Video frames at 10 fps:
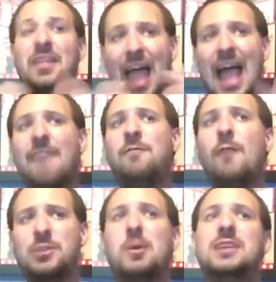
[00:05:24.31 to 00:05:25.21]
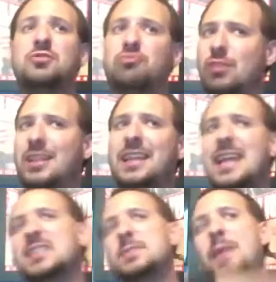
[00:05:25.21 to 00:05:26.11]
the halfway twist really
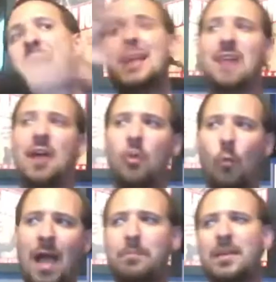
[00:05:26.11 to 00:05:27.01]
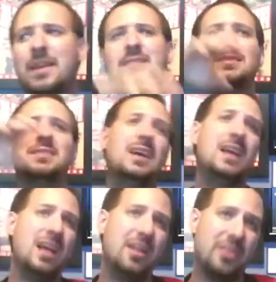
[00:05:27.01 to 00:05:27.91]
expands on the weapons,
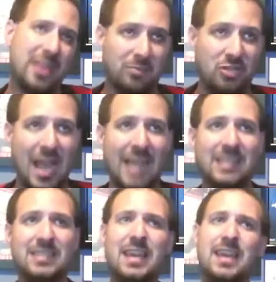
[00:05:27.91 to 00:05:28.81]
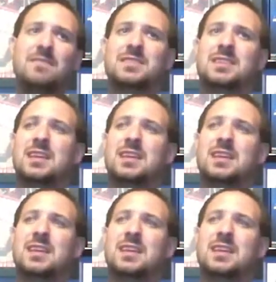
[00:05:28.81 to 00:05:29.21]
the objectives,